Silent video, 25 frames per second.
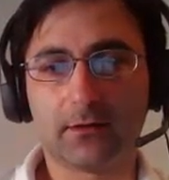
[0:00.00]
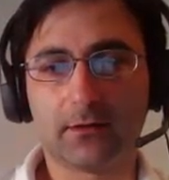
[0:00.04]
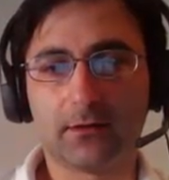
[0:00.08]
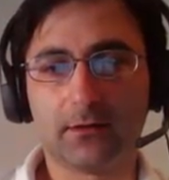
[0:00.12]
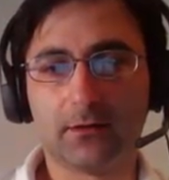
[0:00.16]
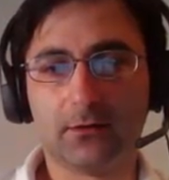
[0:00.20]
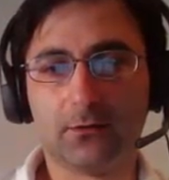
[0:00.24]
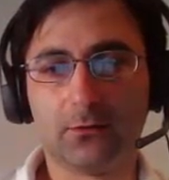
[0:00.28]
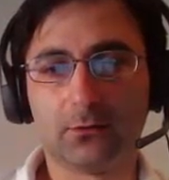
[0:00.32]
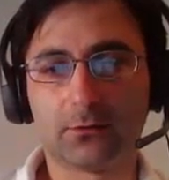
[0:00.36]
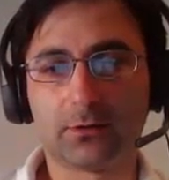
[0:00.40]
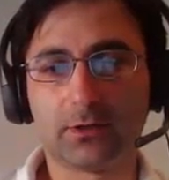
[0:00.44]

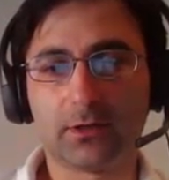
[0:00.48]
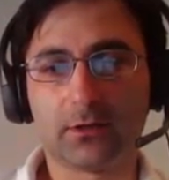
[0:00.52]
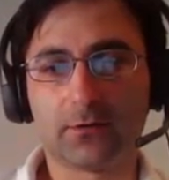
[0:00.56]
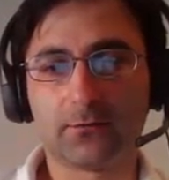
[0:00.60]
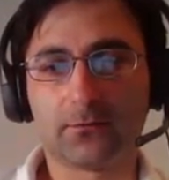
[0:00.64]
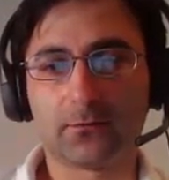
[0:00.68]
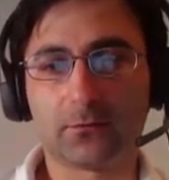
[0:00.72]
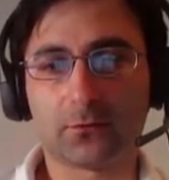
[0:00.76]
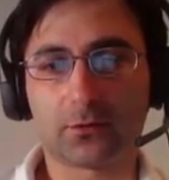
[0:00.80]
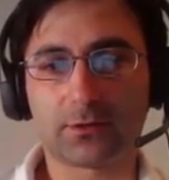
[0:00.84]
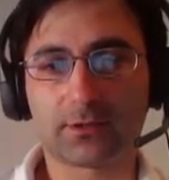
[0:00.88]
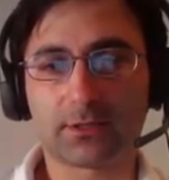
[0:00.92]
looking
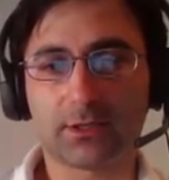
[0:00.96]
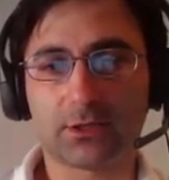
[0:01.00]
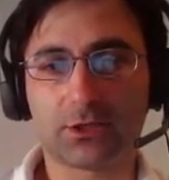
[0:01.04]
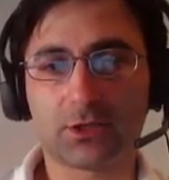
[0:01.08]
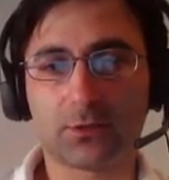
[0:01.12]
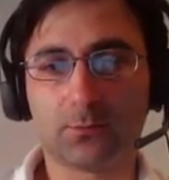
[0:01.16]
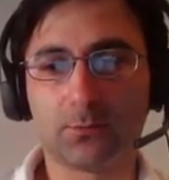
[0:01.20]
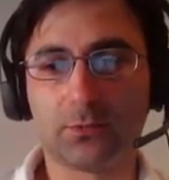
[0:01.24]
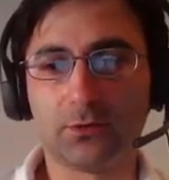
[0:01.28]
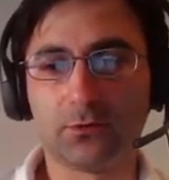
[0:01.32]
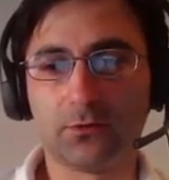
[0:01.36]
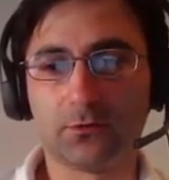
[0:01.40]
for such
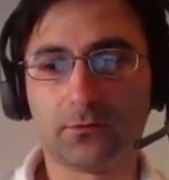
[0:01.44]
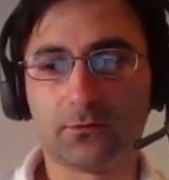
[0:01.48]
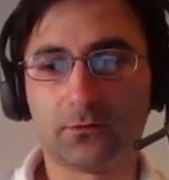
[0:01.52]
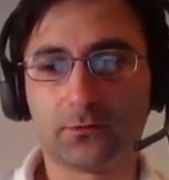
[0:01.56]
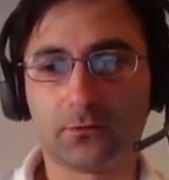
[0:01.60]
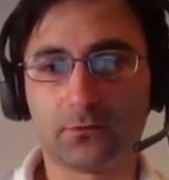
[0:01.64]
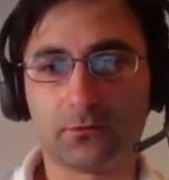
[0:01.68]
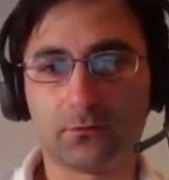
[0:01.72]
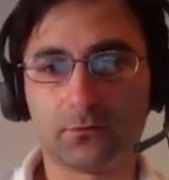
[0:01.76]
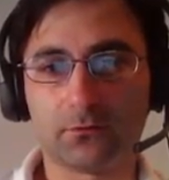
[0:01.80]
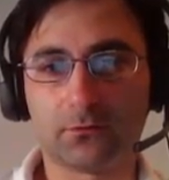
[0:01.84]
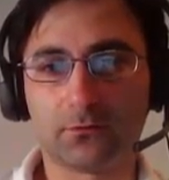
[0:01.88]
a
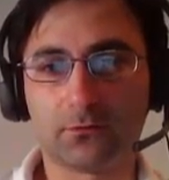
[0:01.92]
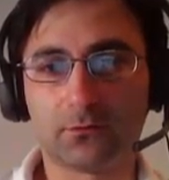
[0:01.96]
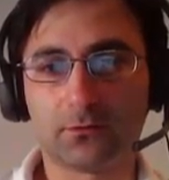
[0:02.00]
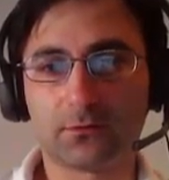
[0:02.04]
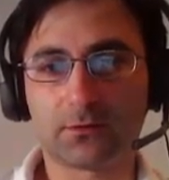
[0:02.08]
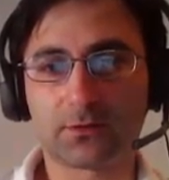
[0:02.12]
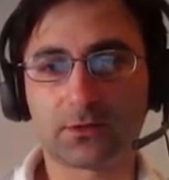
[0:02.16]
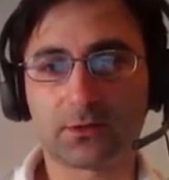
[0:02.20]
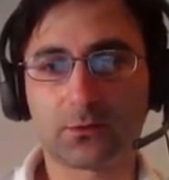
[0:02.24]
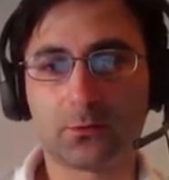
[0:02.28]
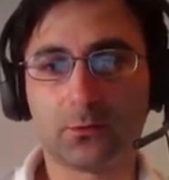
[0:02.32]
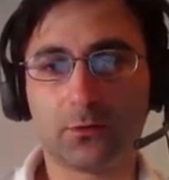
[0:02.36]
beautiful
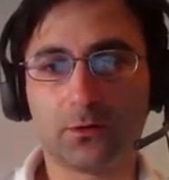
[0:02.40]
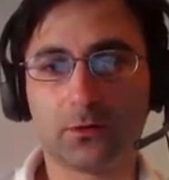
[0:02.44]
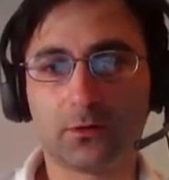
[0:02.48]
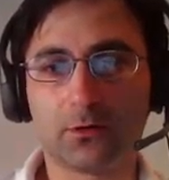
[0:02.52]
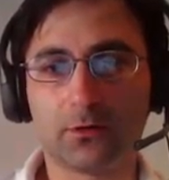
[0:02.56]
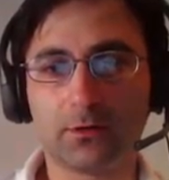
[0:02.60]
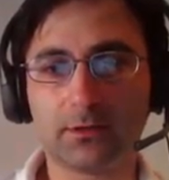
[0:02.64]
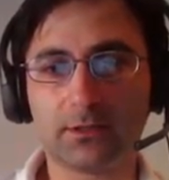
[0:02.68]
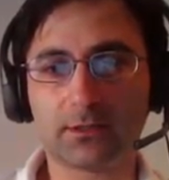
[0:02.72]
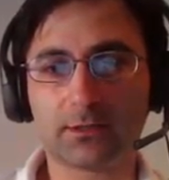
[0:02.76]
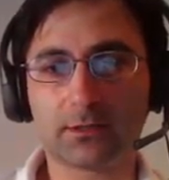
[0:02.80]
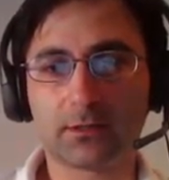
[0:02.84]

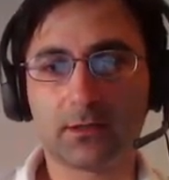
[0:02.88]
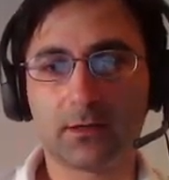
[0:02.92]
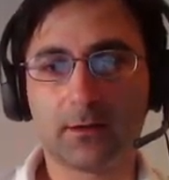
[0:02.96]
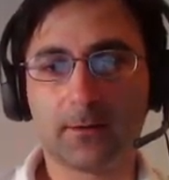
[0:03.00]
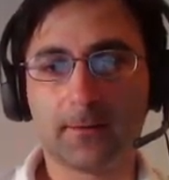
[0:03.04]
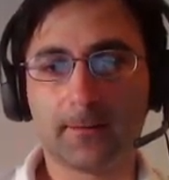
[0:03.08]
squares,